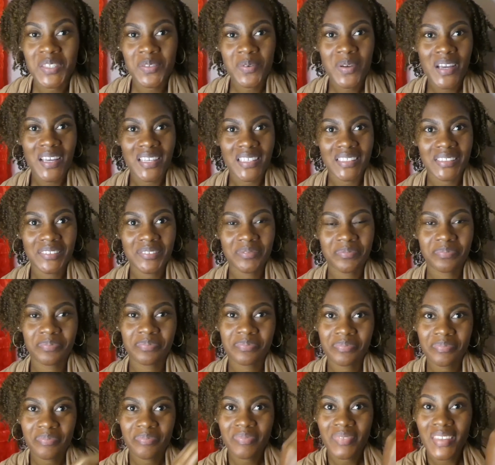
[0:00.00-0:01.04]

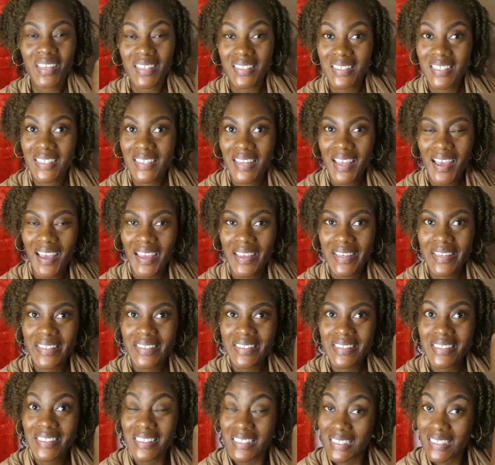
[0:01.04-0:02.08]
The night,
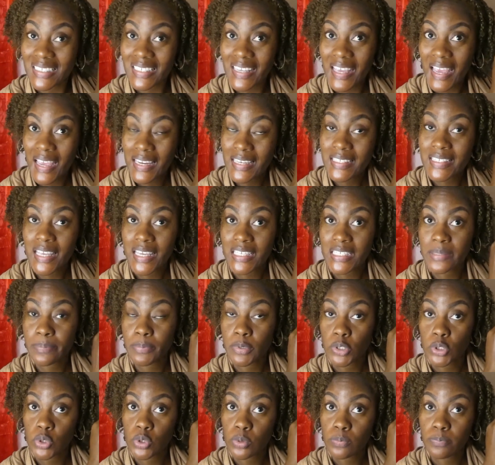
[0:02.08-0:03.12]
the day I decided to
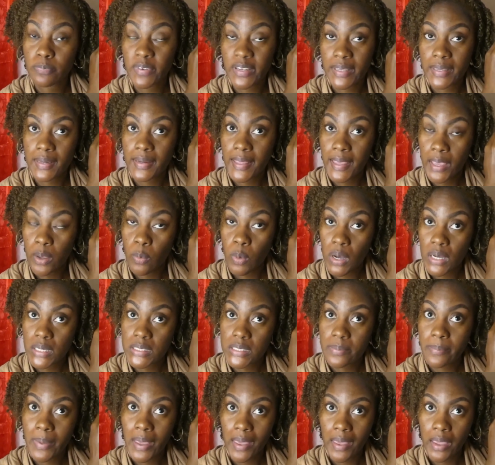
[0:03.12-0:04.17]
put freaking hair wax
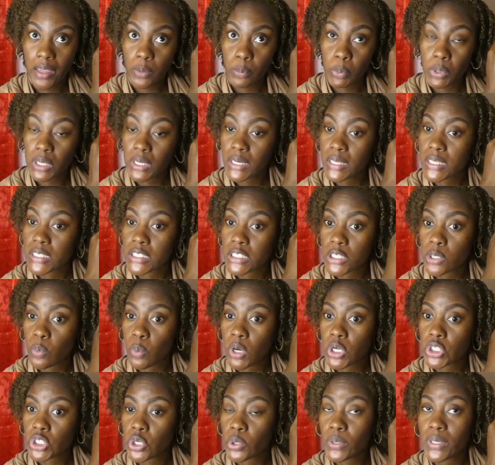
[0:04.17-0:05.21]
in my hair, I could easily
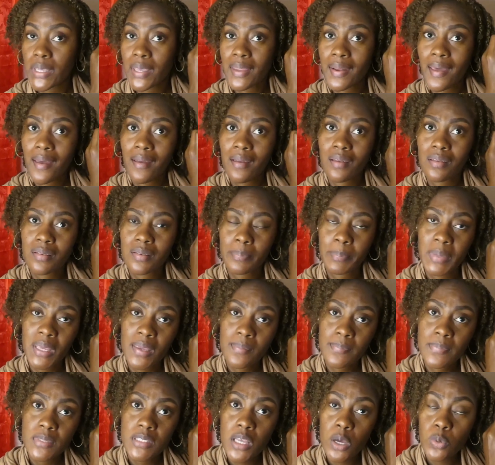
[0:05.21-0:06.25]
wash out. Hear that,
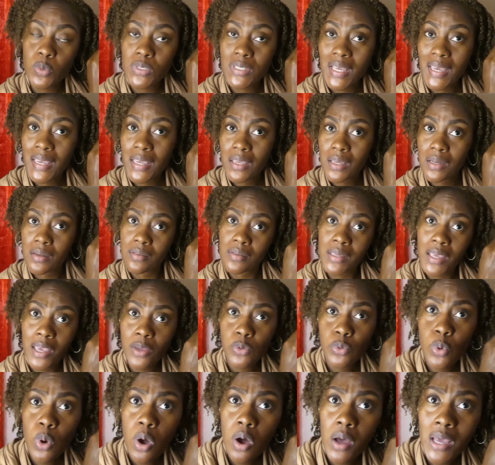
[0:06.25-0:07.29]
babes? I was like, guess
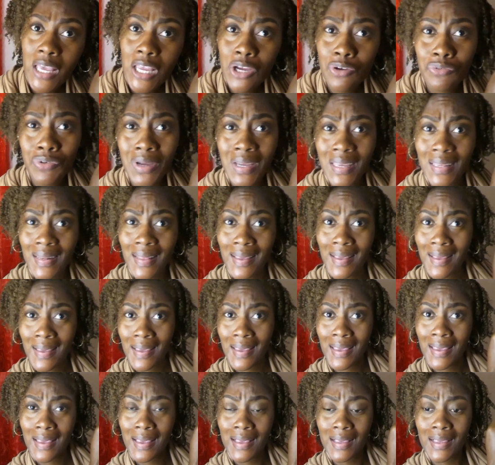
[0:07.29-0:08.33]
what? It's
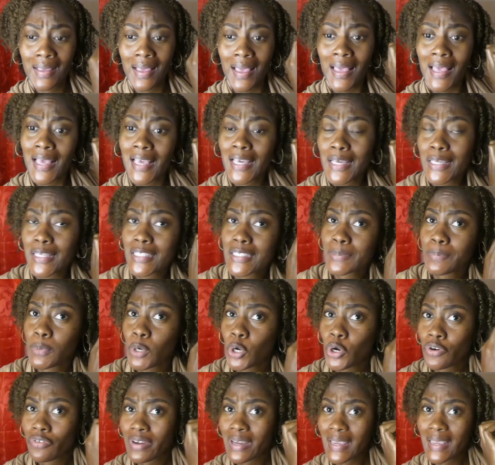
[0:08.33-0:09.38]
raining. It's
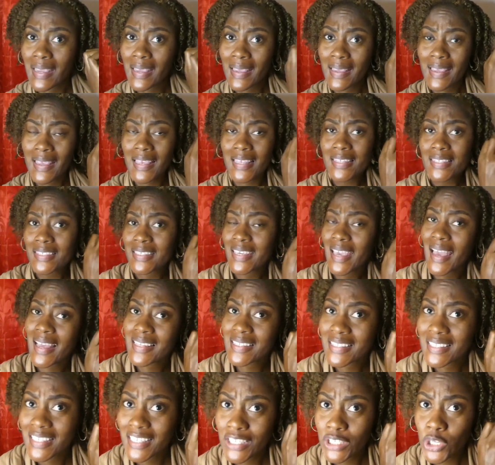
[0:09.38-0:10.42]
pouring. It's
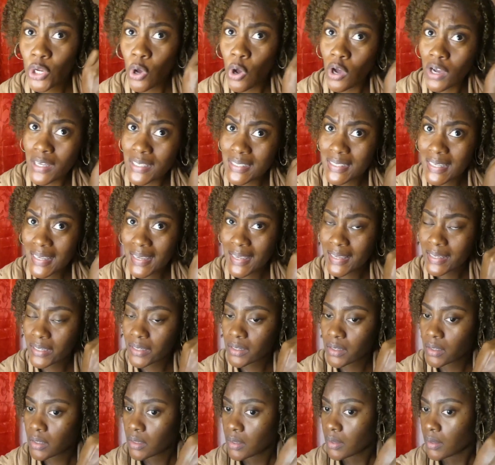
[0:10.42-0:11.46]
Captain Dalton.
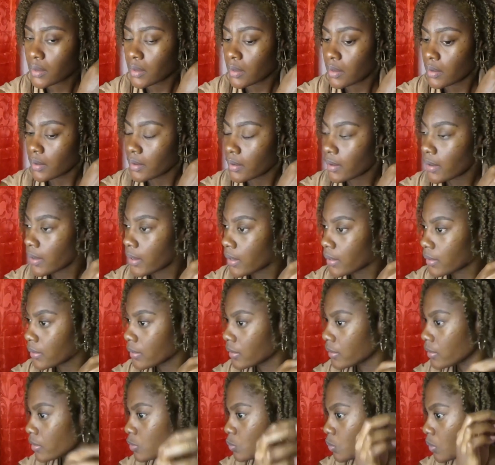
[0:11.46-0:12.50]
And
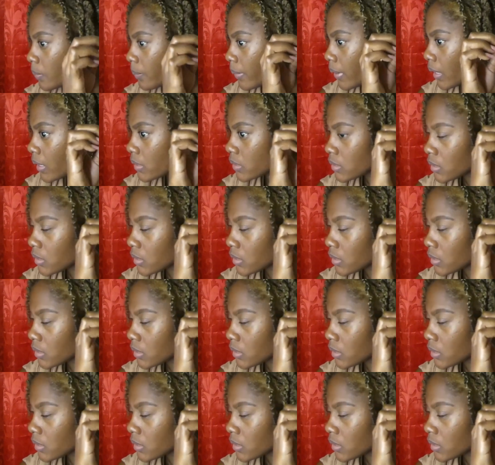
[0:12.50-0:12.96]
it is about